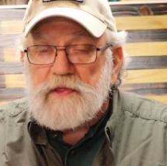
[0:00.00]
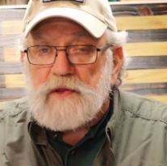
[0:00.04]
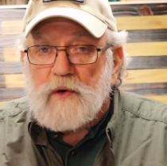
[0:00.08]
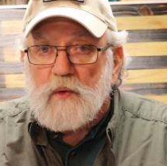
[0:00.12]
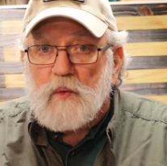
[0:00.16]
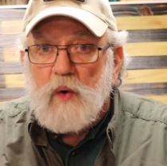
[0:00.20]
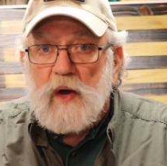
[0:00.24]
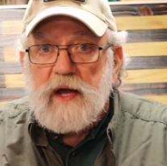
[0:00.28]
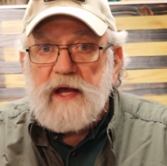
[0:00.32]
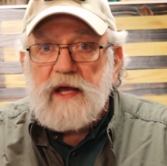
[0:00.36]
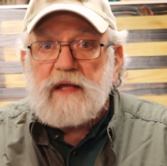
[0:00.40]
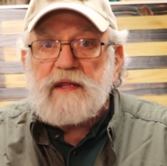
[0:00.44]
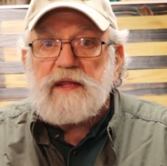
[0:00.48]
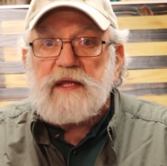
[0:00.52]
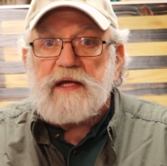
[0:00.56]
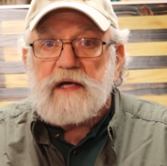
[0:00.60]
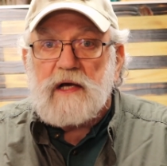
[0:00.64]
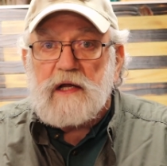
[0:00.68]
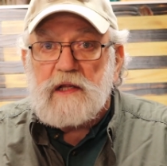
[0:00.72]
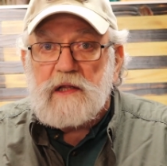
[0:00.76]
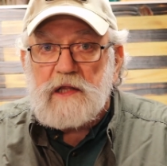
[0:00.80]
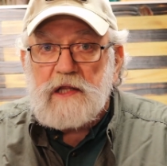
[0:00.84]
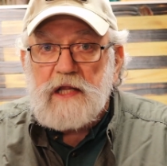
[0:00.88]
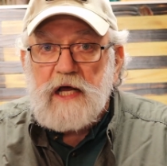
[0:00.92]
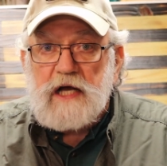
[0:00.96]
the way the
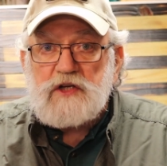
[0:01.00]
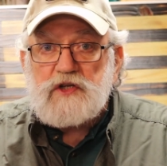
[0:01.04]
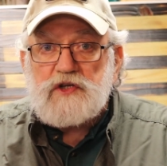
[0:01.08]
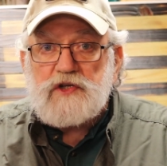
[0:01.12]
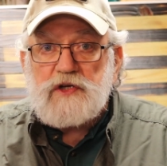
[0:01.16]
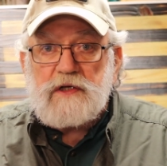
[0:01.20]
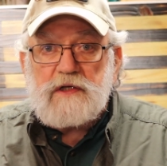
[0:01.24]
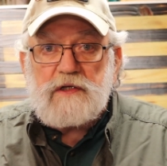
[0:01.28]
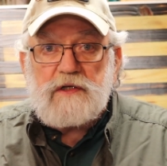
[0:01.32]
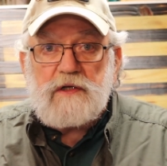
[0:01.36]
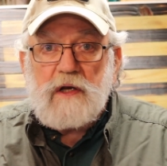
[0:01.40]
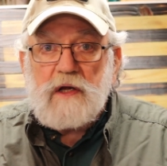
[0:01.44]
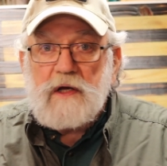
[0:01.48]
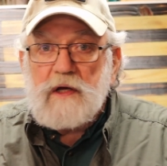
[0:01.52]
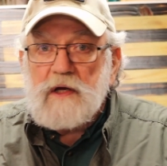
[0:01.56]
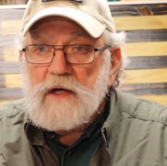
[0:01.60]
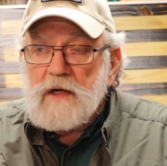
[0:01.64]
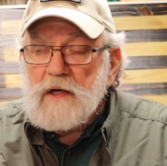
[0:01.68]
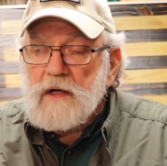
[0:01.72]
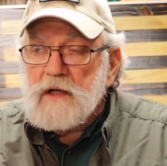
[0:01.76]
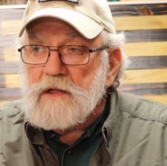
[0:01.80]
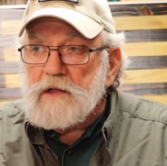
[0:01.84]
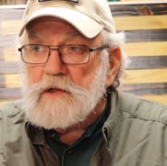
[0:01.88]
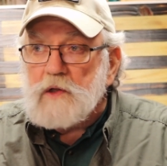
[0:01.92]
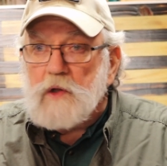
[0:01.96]
election
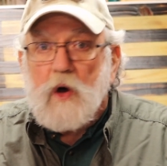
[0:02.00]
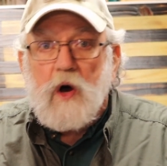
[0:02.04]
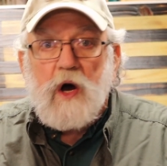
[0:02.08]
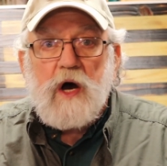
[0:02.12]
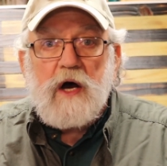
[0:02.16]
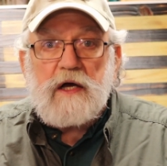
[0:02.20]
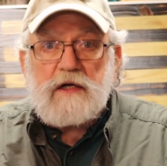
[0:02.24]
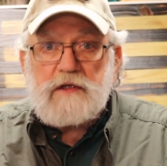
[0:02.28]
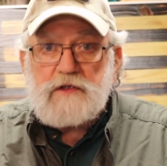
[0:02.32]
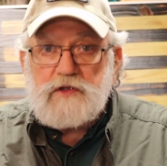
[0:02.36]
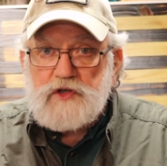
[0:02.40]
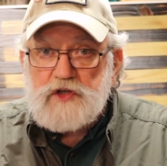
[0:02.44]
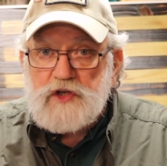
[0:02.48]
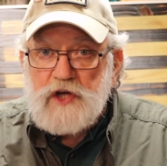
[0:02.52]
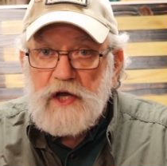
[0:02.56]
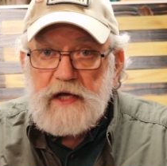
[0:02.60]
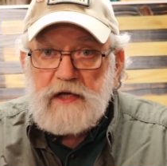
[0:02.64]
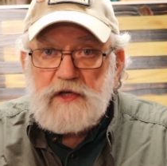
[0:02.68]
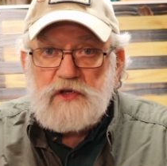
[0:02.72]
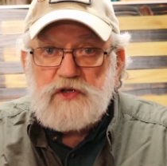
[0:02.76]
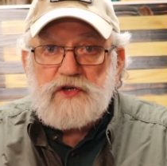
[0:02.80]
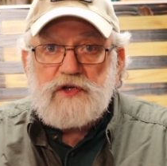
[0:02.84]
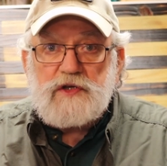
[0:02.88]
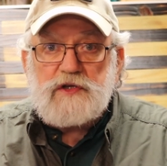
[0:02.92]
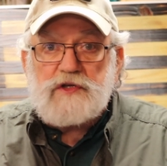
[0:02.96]
law
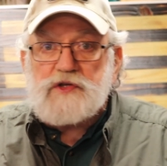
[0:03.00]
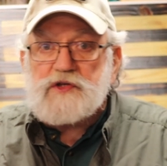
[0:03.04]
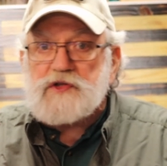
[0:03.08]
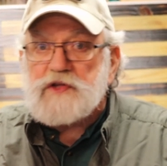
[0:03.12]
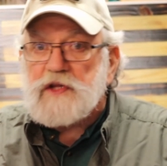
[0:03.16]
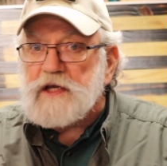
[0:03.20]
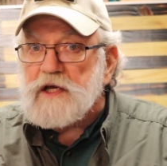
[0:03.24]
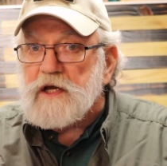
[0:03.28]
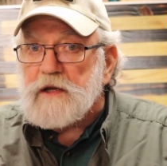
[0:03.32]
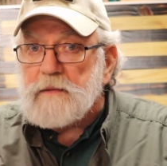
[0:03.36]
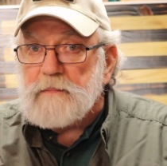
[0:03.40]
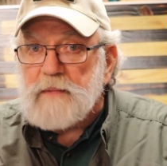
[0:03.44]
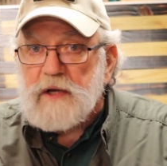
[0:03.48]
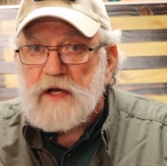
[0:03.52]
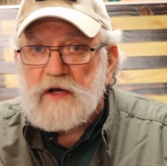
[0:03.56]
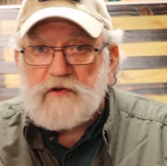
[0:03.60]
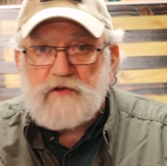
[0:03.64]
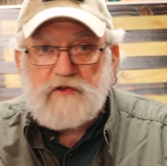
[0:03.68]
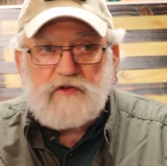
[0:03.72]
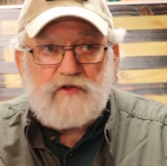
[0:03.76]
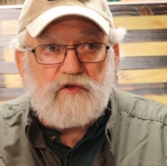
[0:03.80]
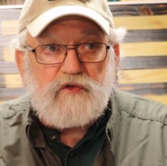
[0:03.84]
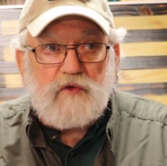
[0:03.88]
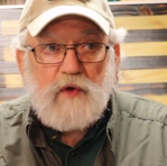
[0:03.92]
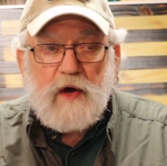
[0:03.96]
changes, the
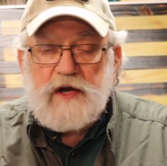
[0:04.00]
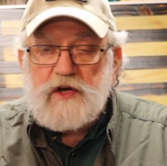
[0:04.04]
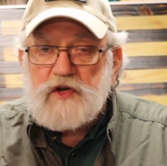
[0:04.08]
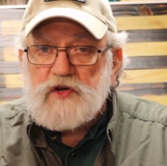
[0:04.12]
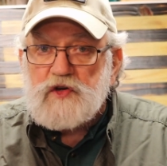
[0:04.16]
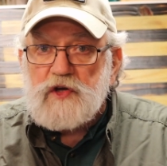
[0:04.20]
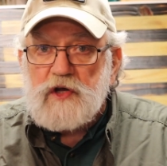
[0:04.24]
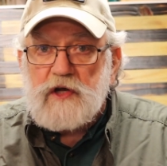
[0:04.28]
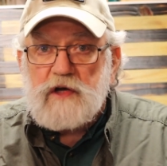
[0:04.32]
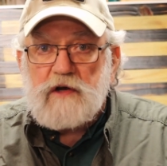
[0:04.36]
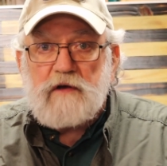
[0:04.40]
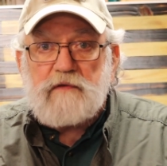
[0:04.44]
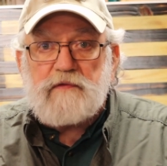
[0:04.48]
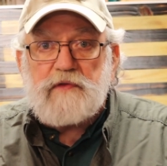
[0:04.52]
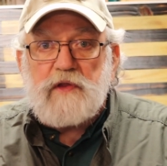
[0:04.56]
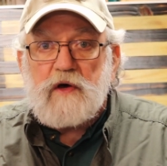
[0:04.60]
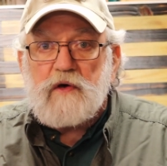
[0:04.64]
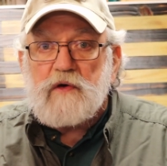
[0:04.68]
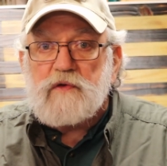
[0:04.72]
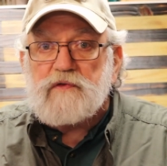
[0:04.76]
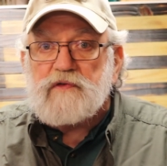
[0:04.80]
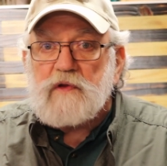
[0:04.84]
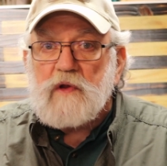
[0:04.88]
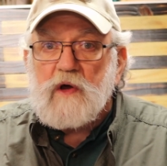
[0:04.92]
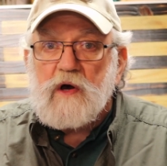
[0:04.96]
administration of
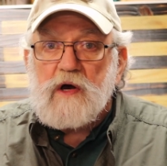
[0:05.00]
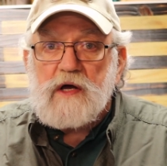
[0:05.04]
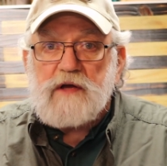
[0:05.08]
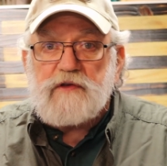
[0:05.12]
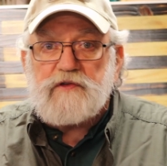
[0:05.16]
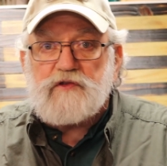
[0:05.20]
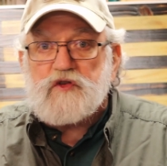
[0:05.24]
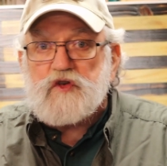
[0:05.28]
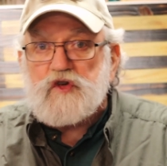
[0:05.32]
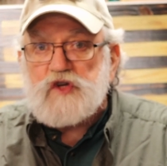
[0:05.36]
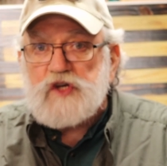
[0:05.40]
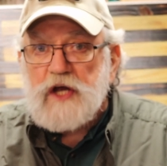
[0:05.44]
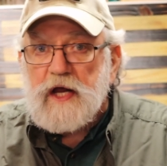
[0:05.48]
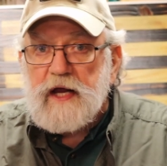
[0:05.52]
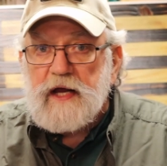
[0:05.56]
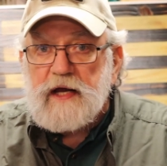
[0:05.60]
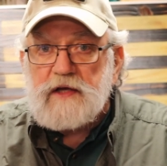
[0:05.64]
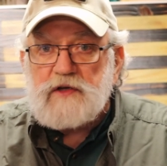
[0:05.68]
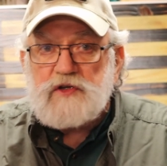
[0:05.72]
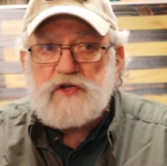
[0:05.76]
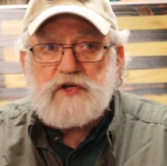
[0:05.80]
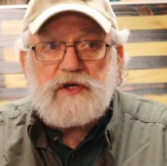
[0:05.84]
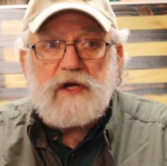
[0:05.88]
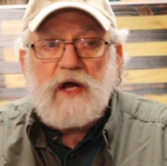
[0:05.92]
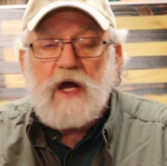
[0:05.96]
those laws
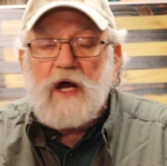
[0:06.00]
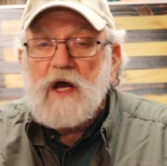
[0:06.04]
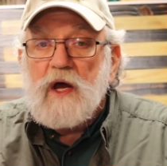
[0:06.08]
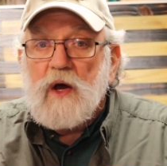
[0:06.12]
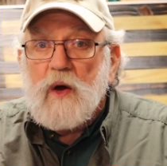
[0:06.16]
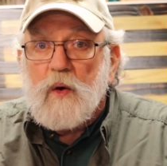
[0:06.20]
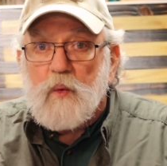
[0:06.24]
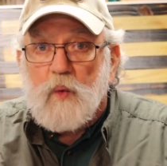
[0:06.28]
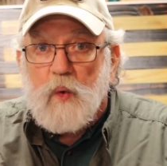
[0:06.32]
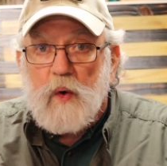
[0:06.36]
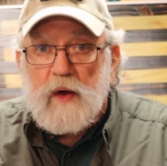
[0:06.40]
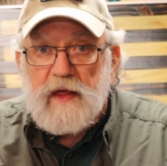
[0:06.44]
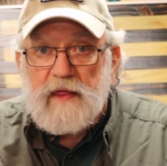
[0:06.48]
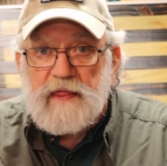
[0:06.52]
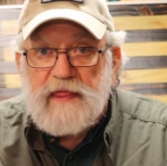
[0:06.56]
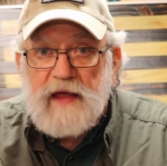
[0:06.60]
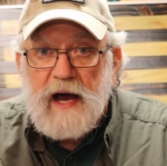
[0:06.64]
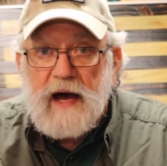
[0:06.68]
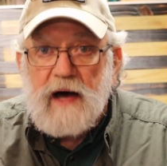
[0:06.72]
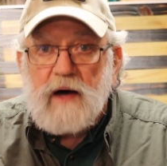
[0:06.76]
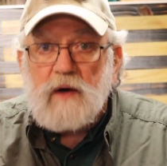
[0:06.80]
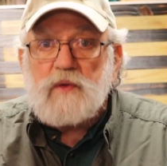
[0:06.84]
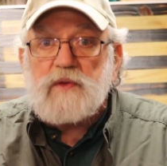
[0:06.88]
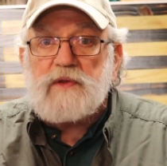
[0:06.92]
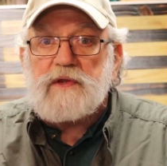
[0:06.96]
changed
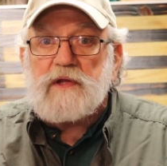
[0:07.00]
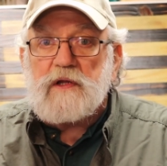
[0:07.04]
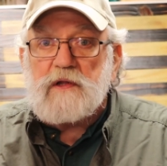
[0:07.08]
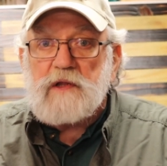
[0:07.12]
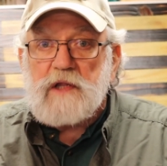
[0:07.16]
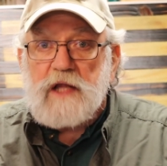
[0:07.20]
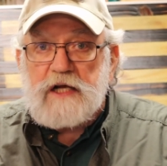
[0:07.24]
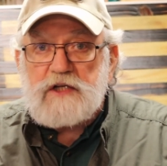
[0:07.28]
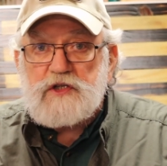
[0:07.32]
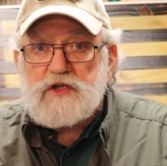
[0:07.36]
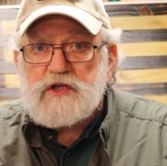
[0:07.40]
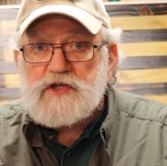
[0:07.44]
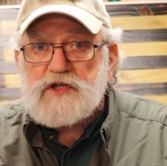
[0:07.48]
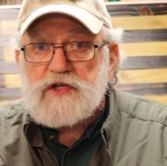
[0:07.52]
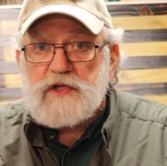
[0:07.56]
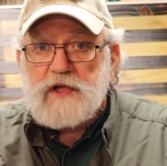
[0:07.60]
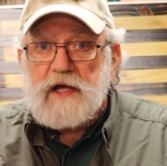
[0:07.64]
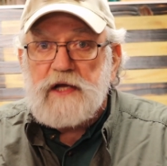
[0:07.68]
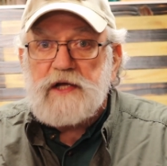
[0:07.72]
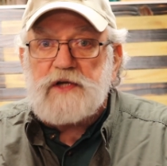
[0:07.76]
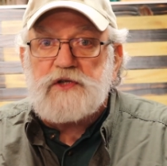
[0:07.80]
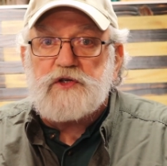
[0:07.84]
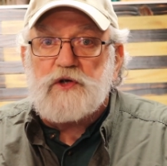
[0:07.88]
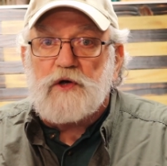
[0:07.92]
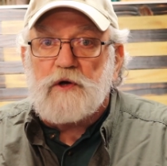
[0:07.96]
without the
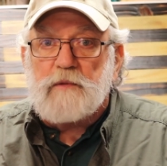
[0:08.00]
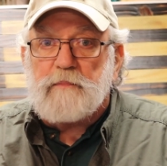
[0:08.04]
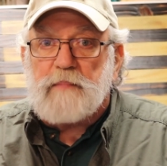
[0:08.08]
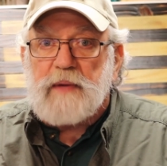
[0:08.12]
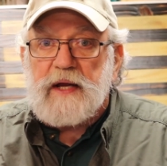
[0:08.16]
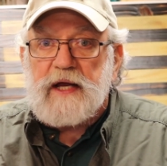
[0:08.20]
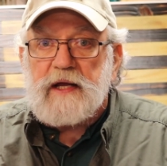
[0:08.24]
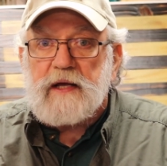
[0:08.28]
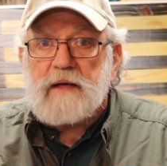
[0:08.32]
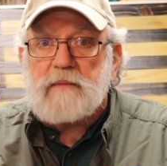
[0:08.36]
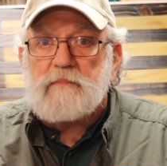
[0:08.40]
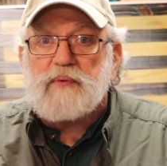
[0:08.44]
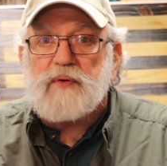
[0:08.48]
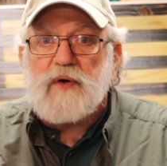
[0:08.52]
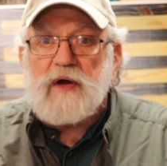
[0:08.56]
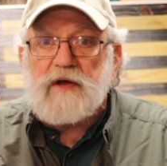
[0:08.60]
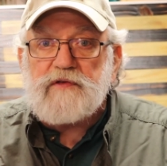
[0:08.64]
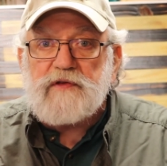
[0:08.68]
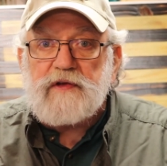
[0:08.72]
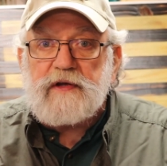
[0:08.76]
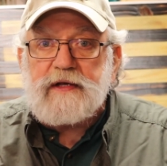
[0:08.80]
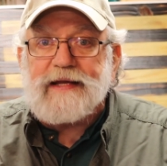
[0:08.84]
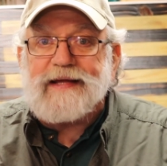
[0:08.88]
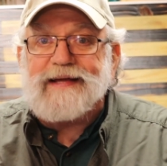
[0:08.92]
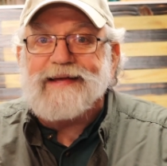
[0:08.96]
legislature being
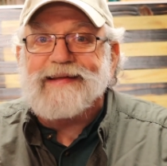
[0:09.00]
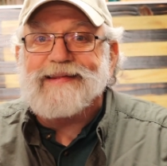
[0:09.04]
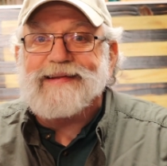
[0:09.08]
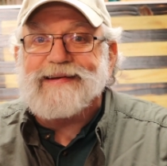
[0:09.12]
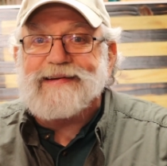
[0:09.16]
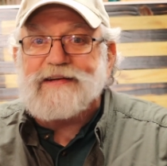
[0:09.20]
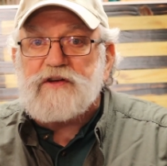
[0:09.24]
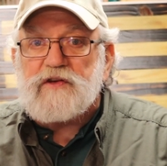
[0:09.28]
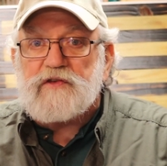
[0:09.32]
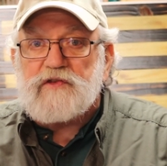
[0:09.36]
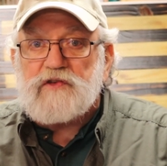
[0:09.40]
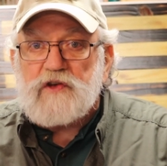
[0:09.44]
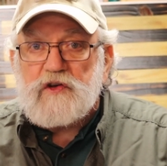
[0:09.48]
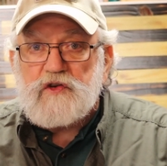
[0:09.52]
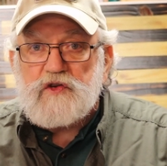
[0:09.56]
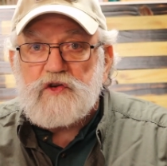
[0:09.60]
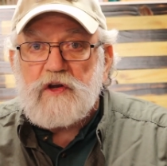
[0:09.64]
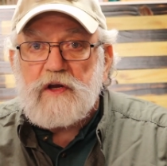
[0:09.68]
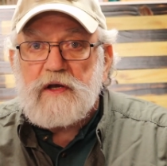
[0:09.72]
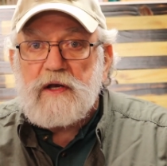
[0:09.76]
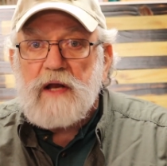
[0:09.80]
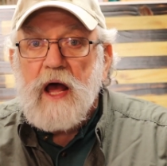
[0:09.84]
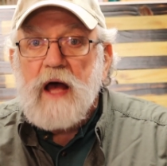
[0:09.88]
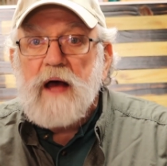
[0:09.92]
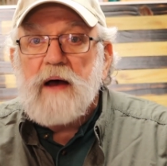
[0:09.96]
present in the
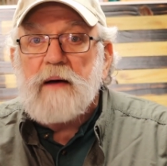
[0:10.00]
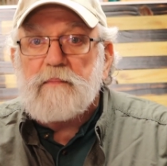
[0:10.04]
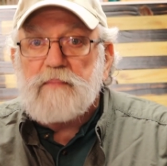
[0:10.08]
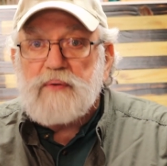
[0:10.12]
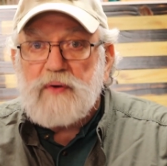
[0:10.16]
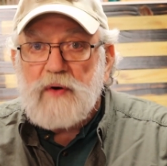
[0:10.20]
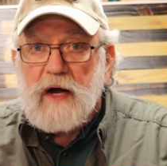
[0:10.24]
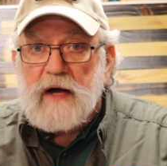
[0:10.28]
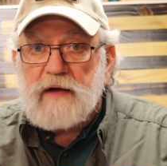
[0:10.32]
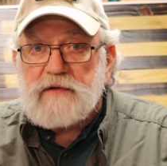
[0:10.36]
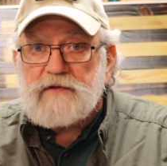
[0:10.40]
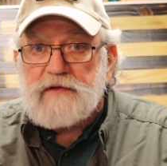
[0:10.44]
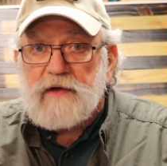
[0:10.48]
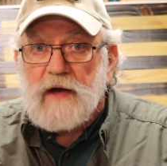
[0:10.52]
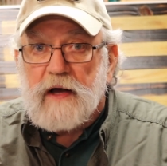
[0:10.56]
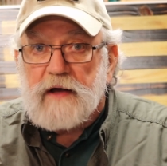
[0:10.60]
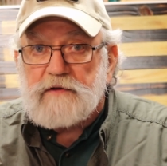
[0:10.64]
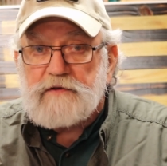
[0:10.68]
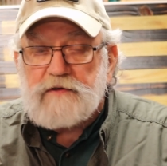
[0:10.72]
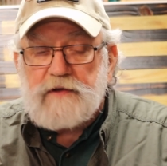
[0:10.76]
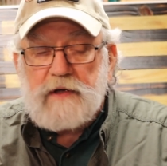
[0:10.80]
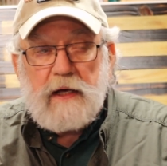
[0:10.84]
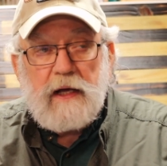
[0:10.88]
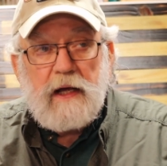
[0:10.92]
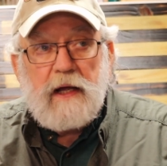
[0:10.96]
decision
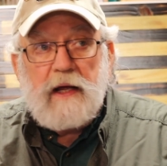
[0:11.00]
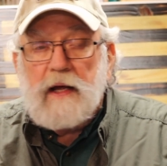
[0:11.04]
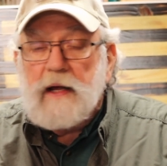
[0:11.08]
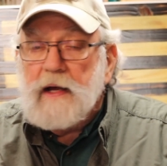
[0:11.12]
process.